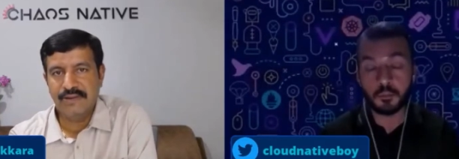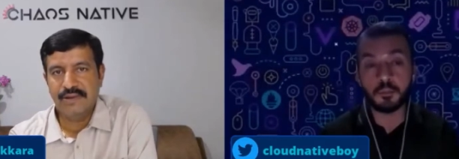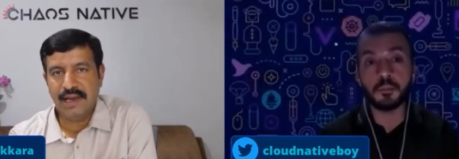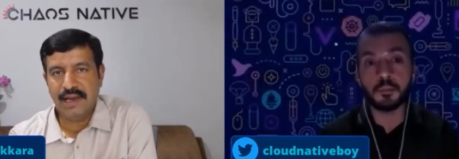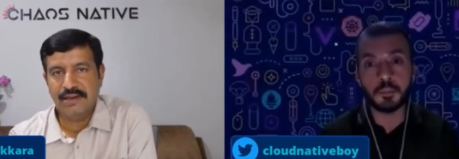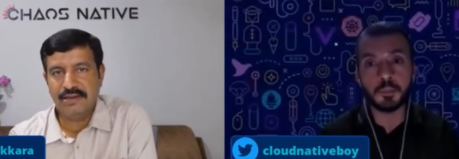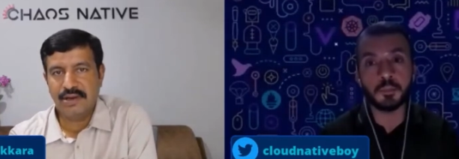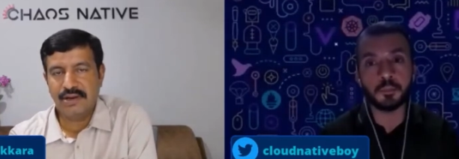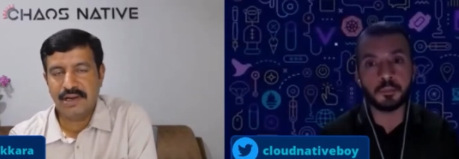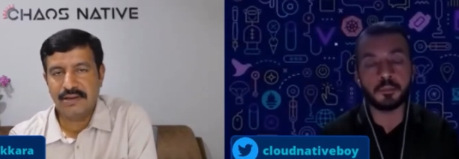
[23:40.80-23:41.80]
Speaker 1: can
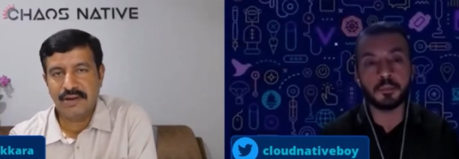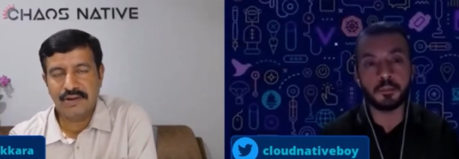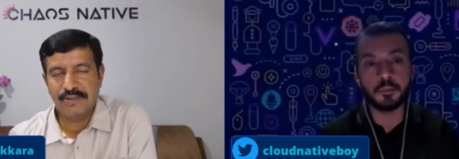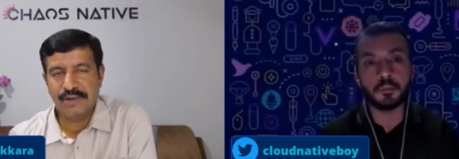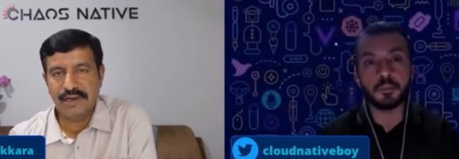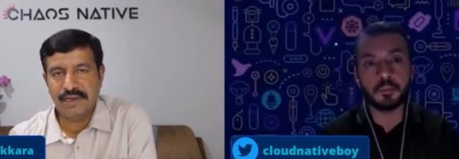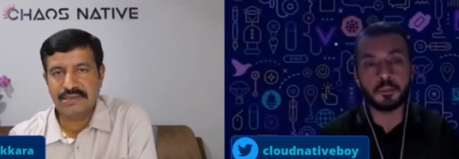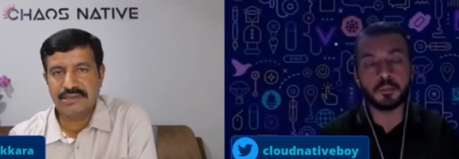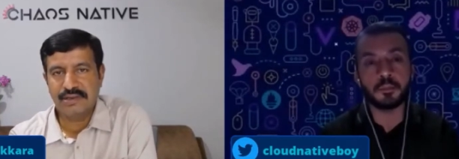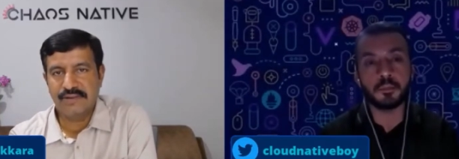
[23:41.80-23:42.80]
target non-Kubernetes
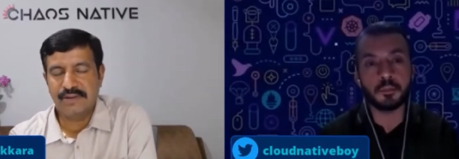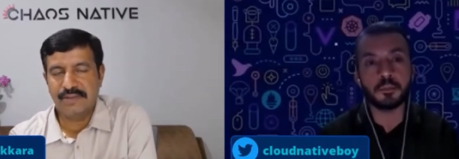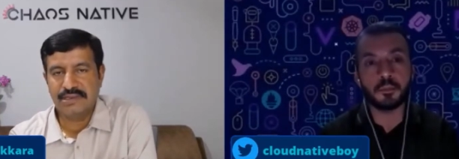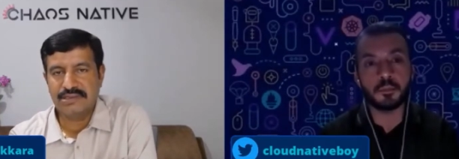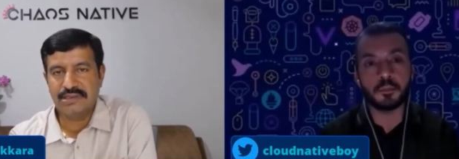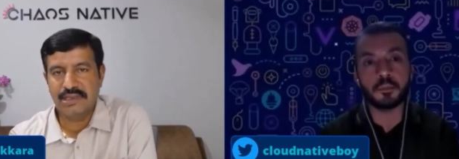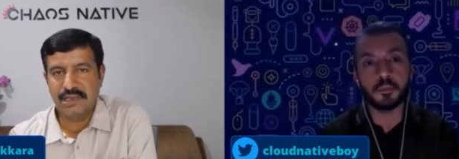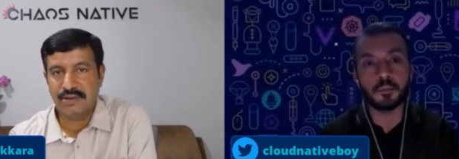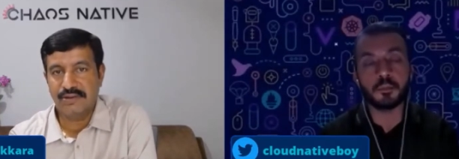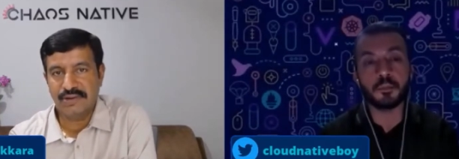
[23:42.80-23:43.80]
environments,
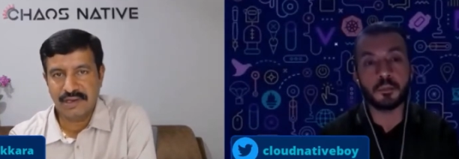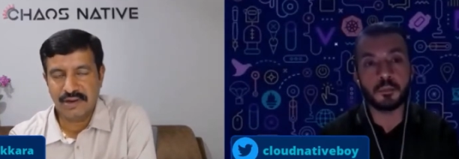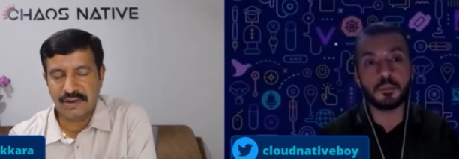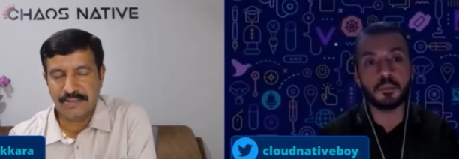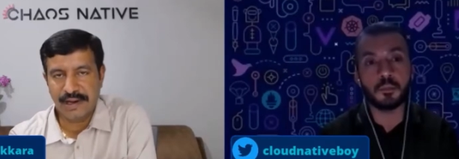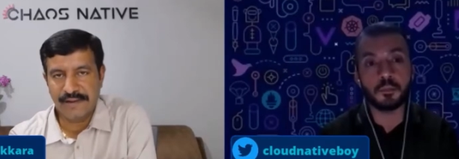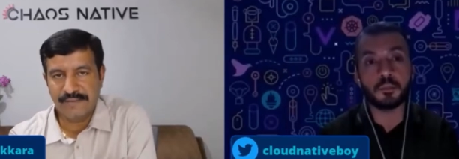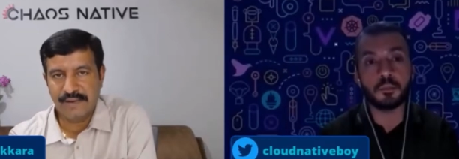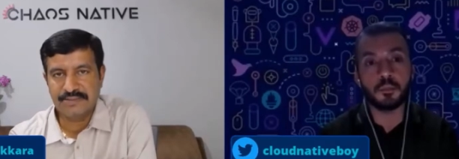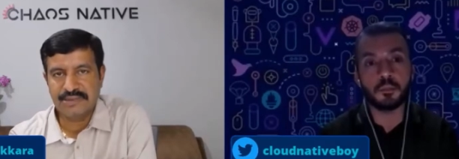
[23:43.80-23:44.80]
including cloud
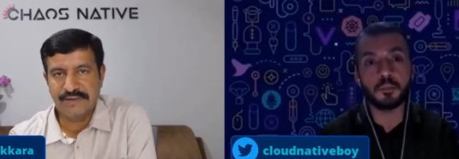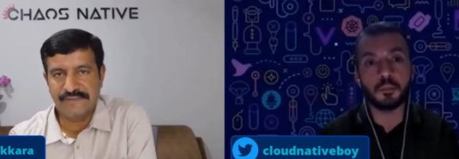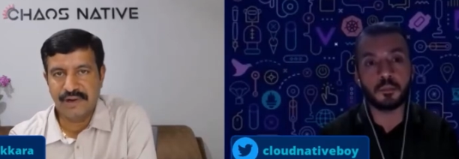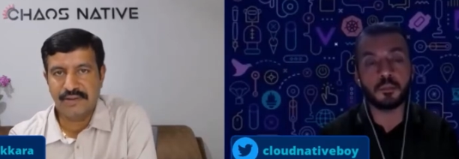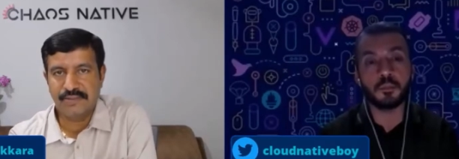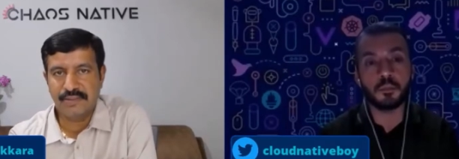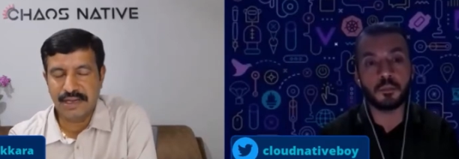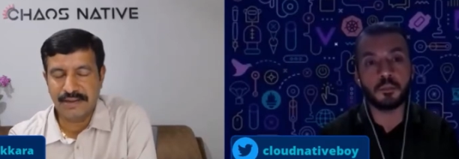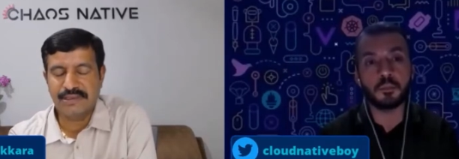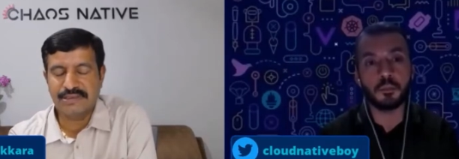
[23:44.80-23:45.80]
platforms from
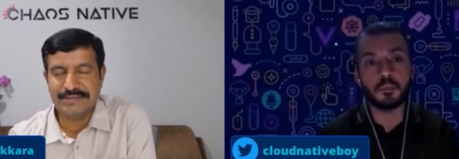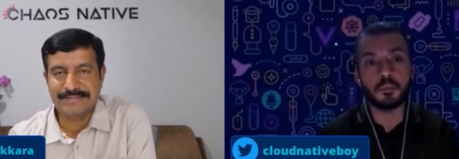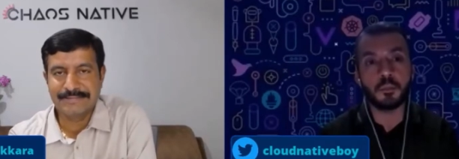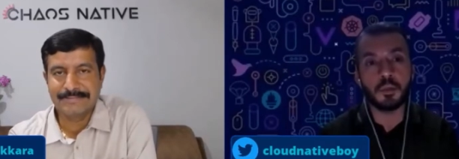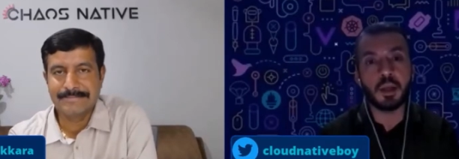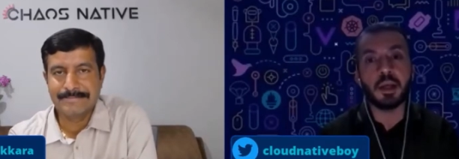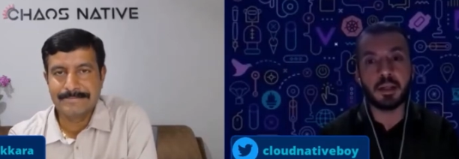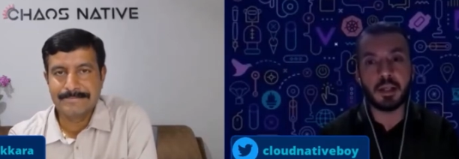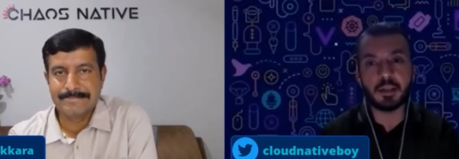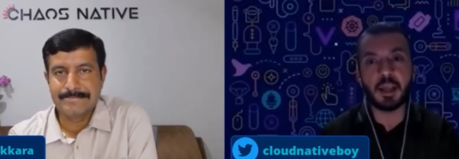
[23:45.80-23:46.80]
Litmus.
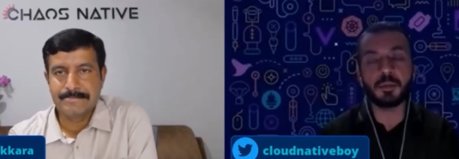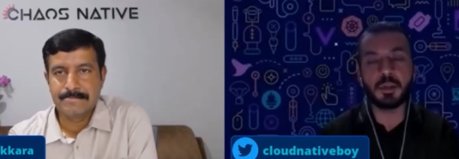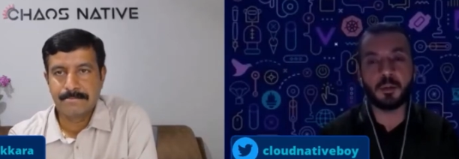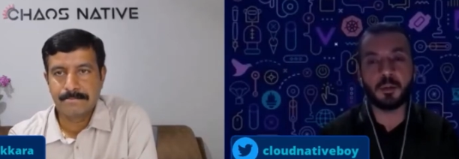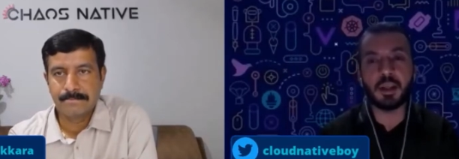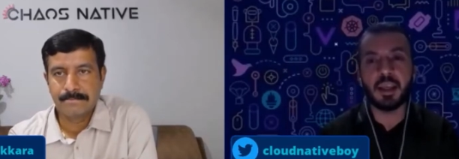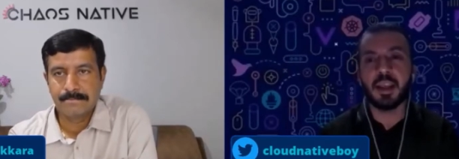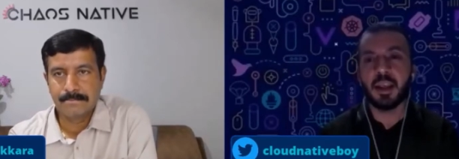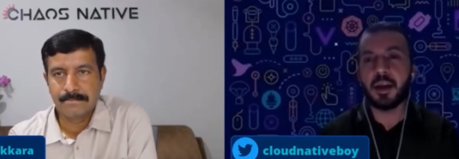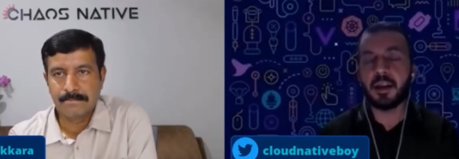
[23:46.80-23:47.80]
Speaker 2: Yes, absolutely.
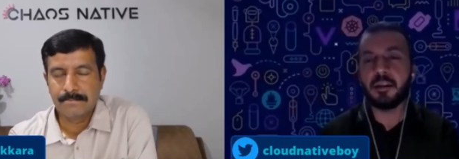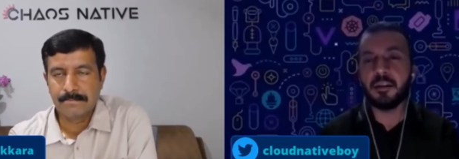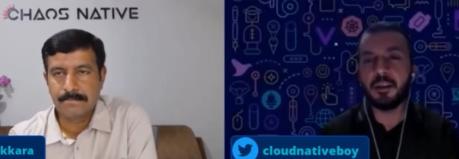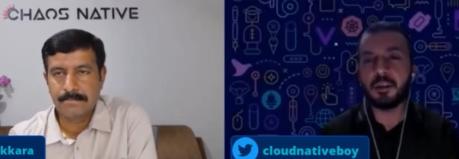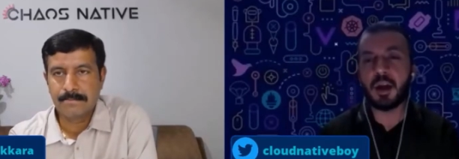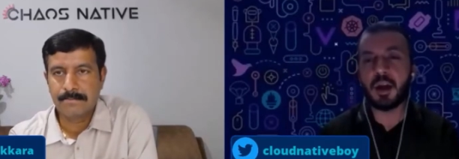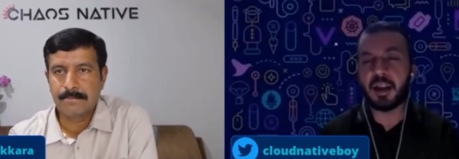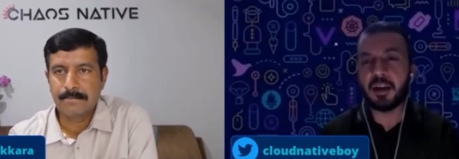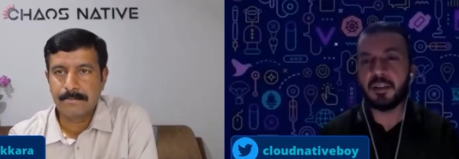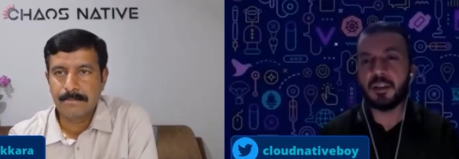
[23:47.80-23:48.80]
And another,
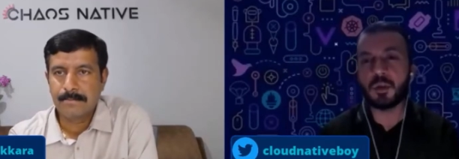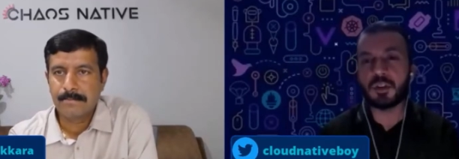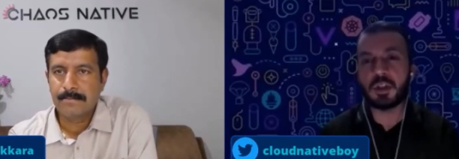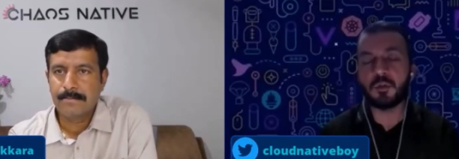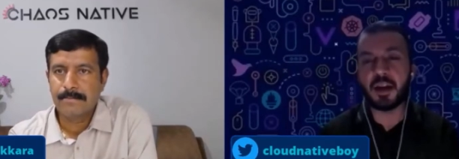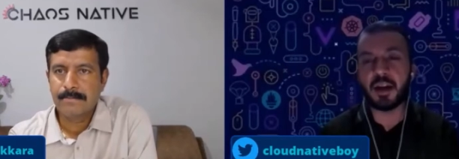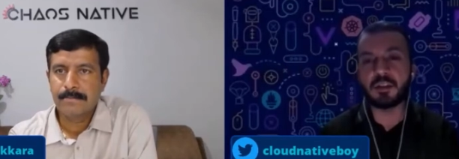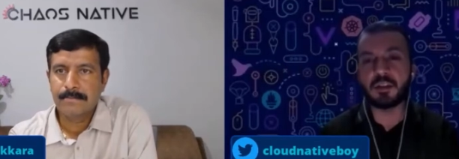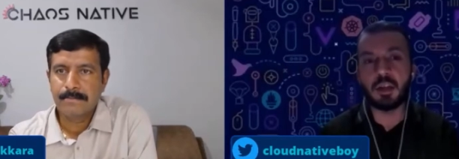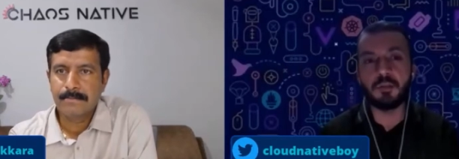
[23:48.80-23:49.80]
another question that
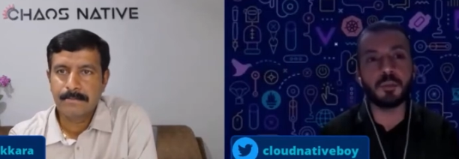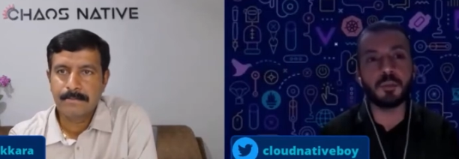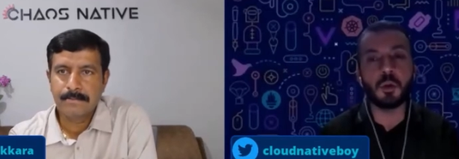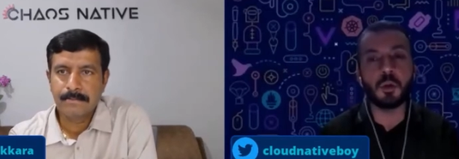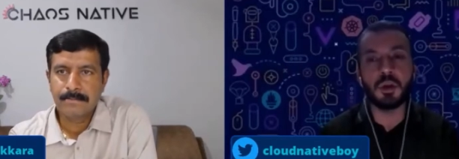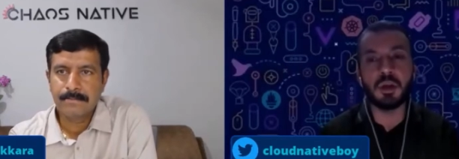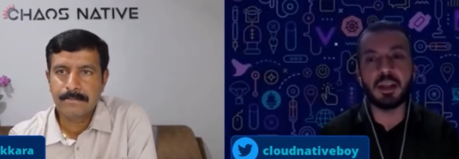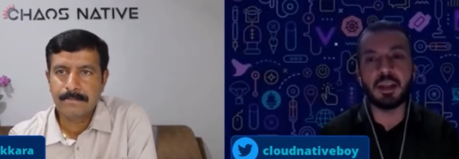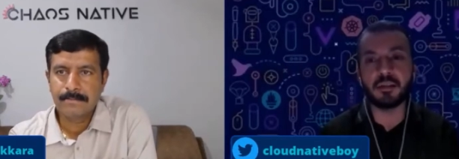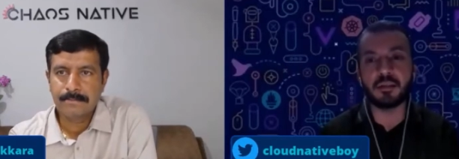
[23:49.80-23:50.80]
I see from the
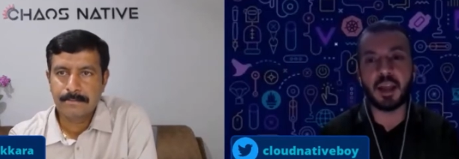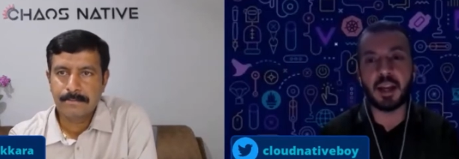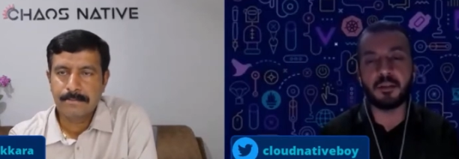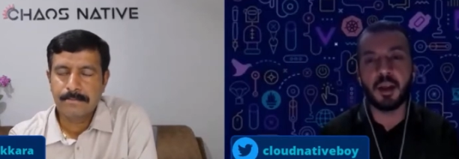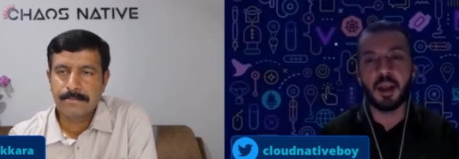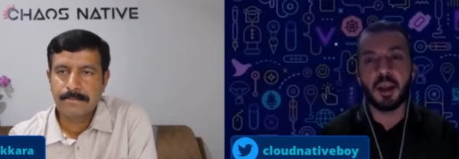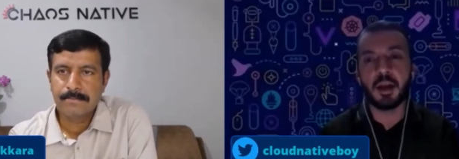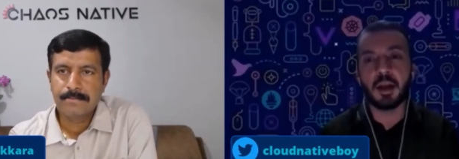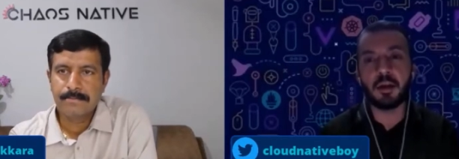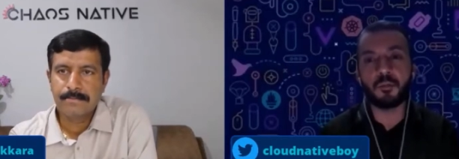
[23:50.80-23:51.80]
community is that
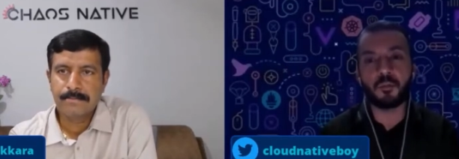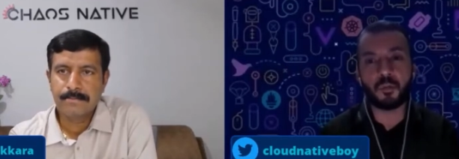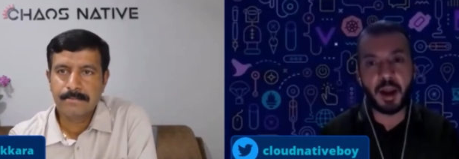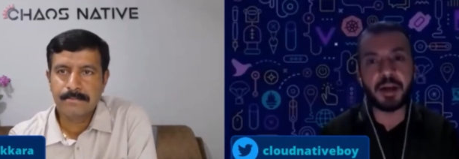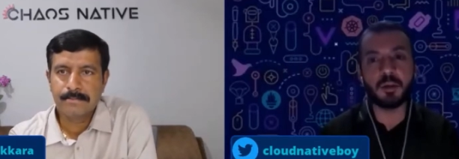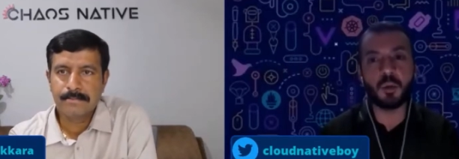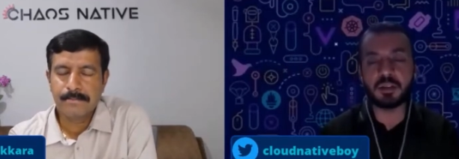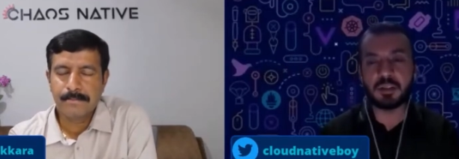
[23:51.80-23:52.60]
uh, right now I